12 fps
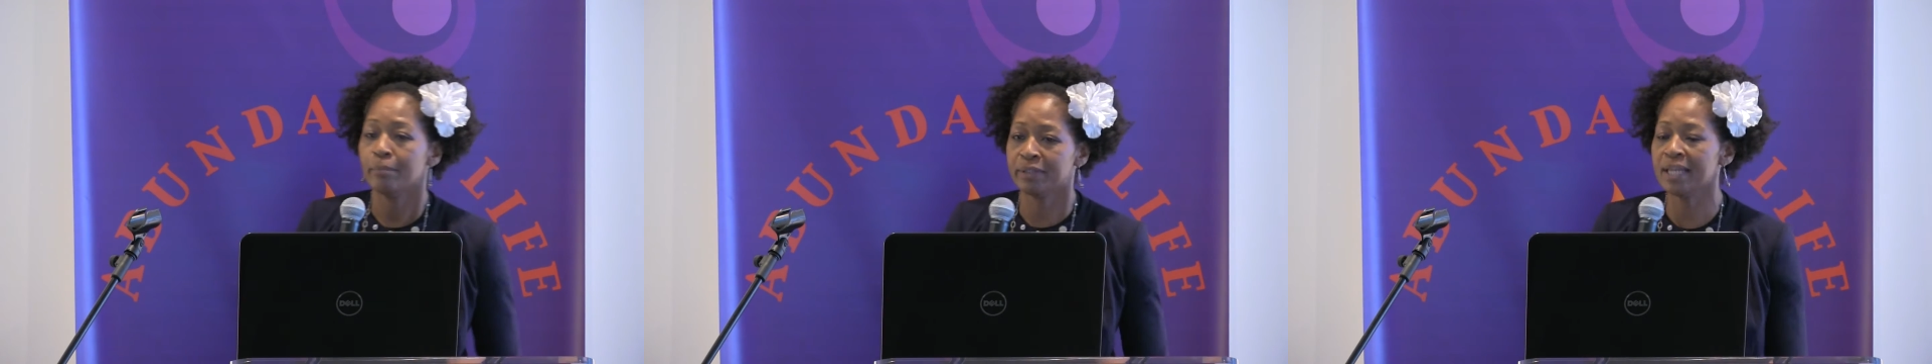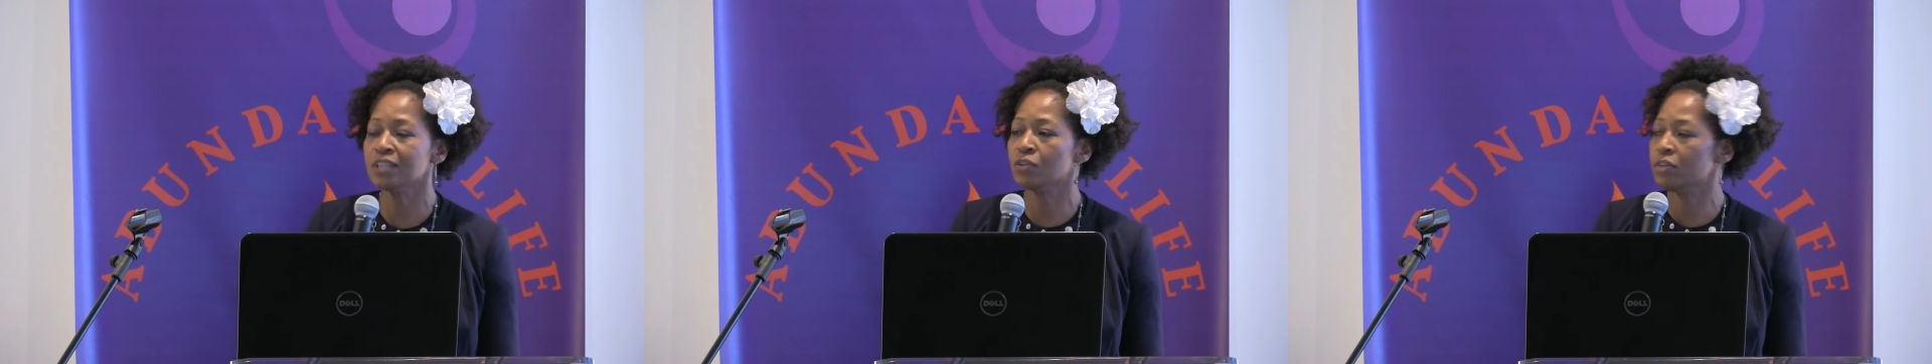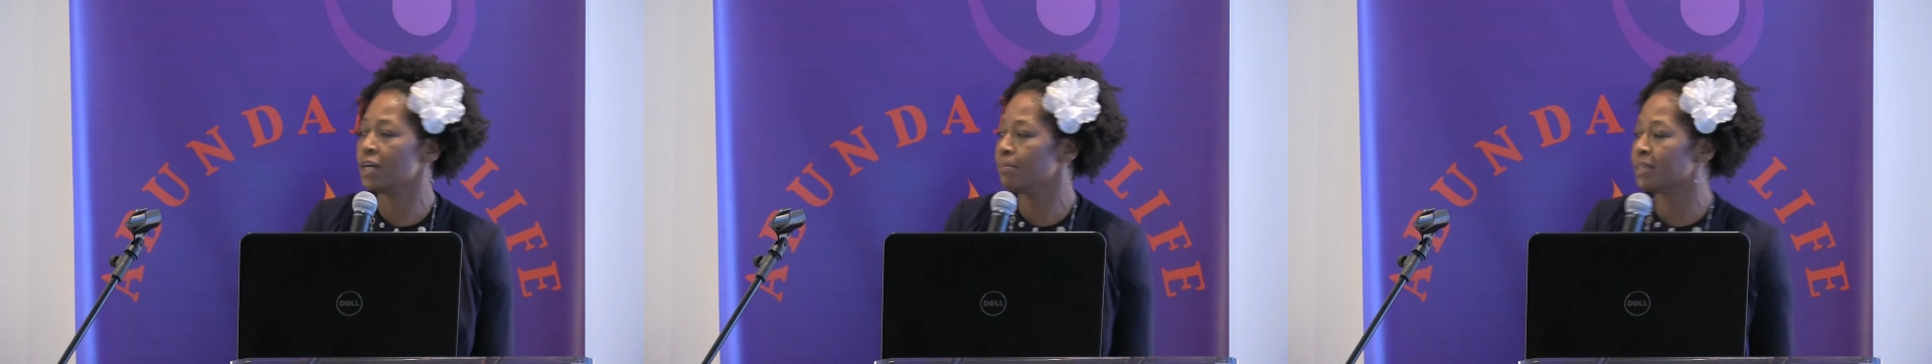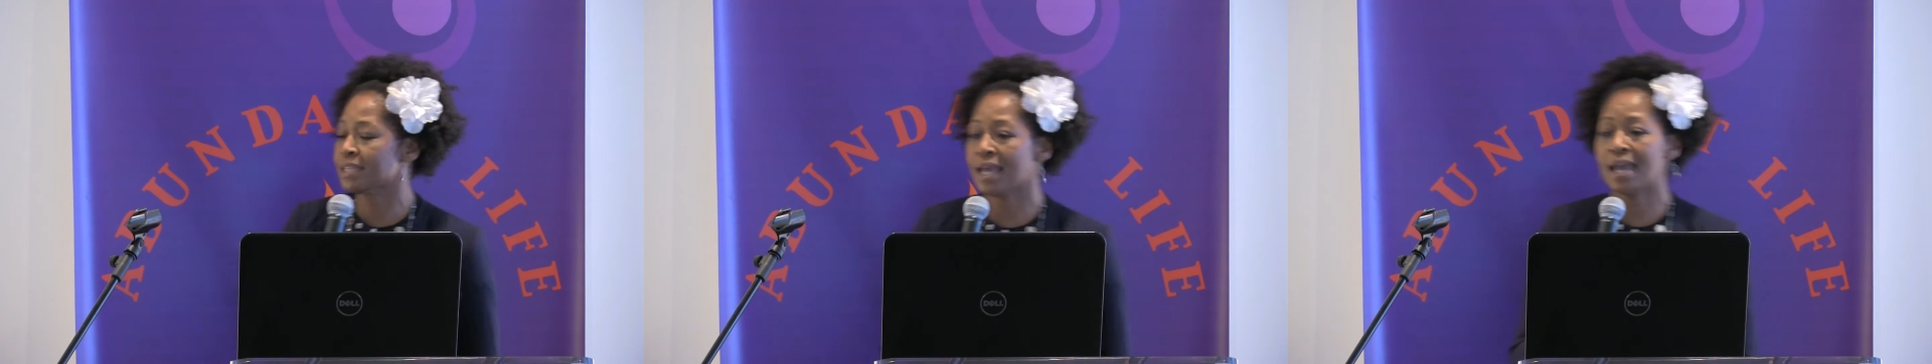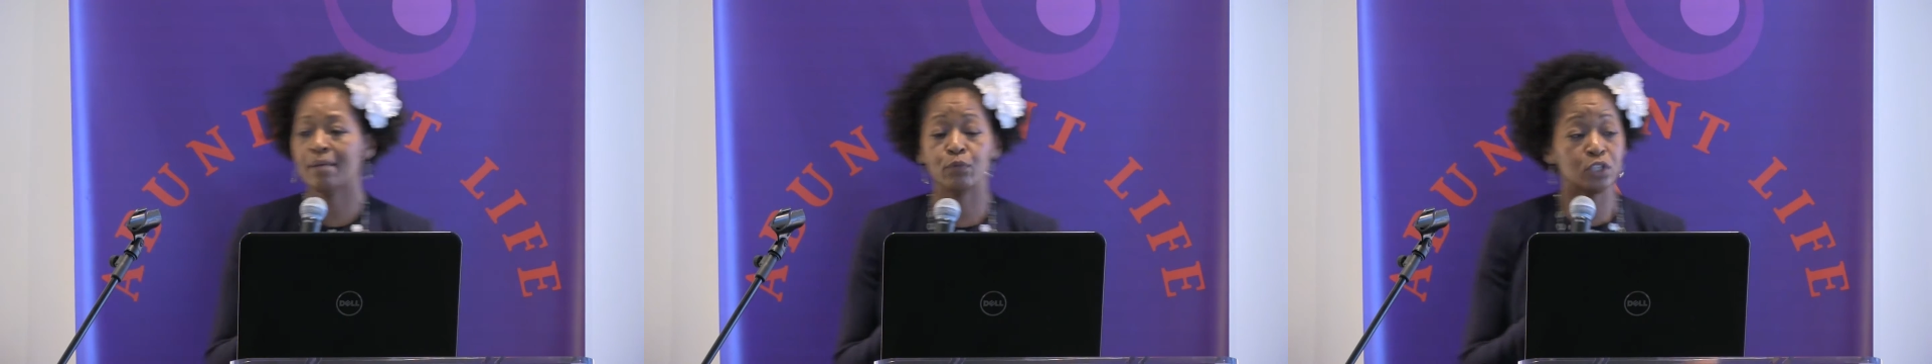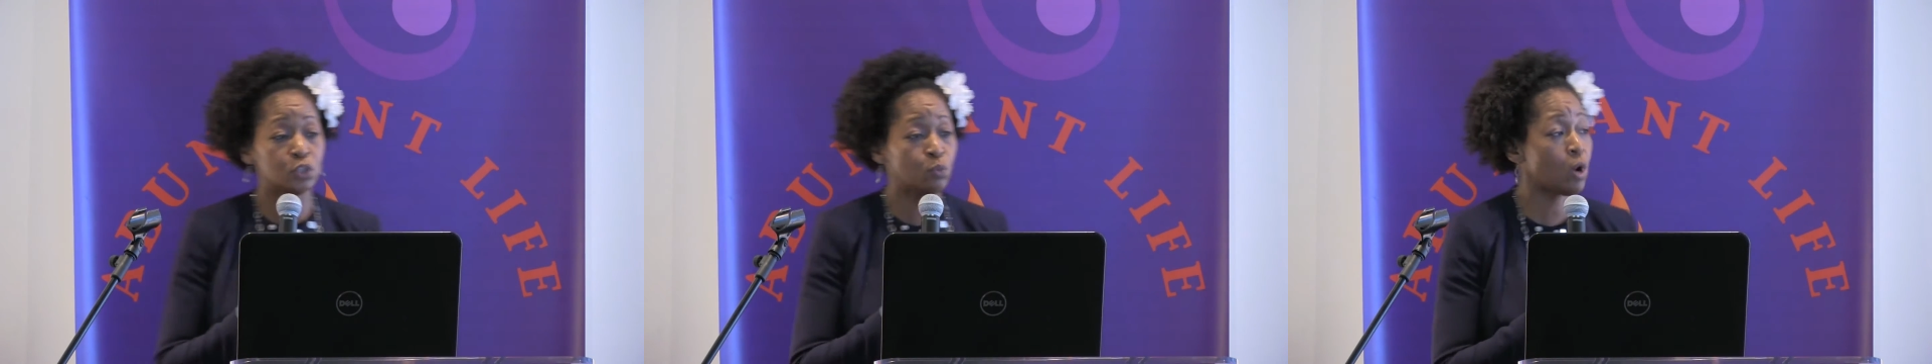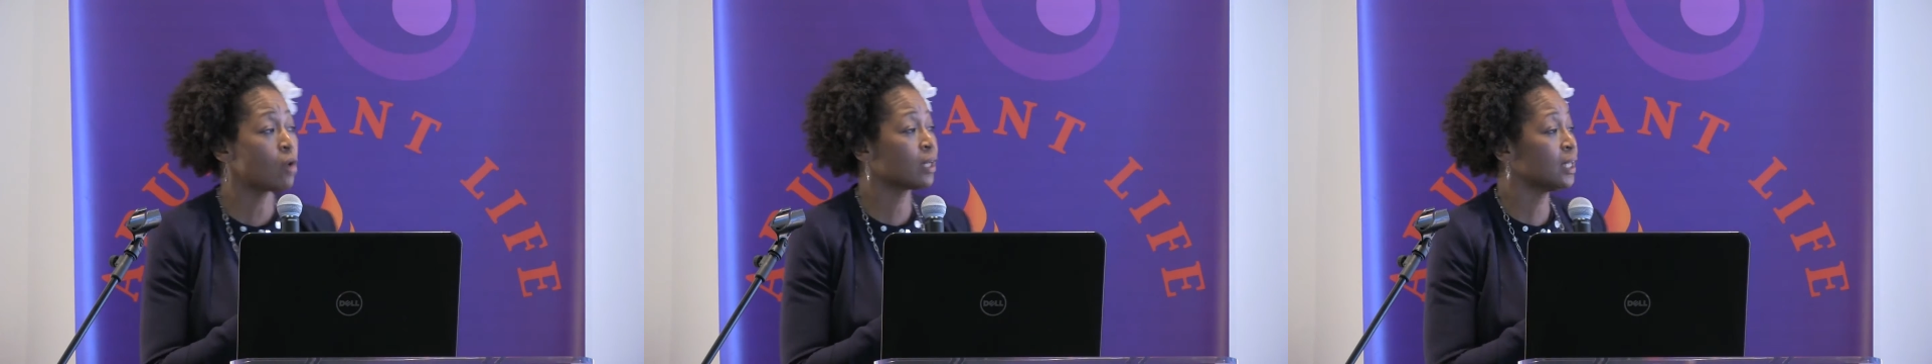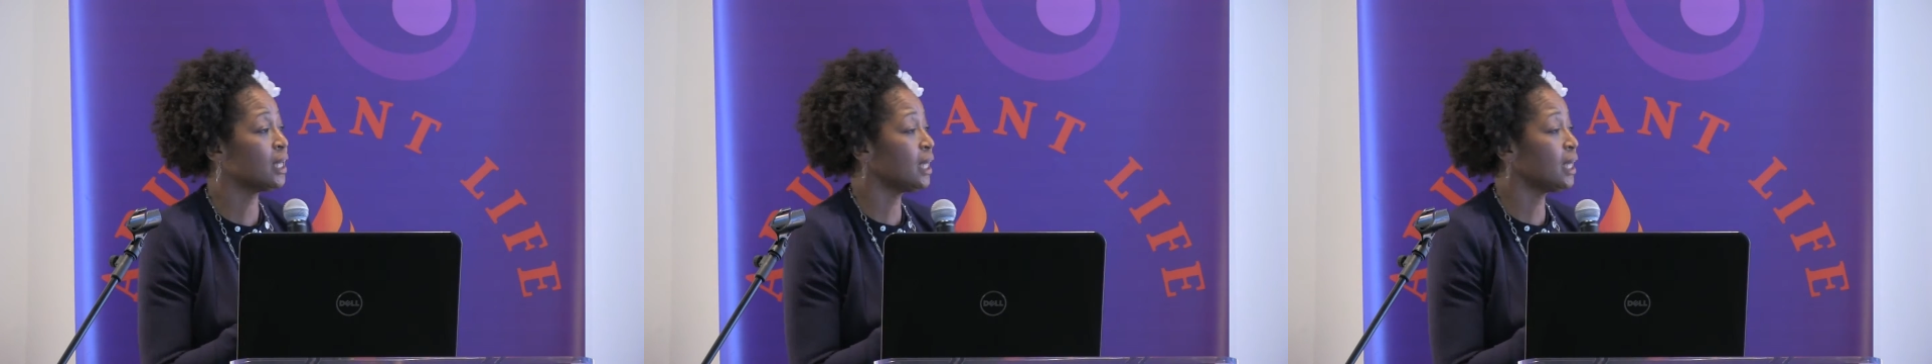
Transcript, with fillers: but there's going to come a time when you walk in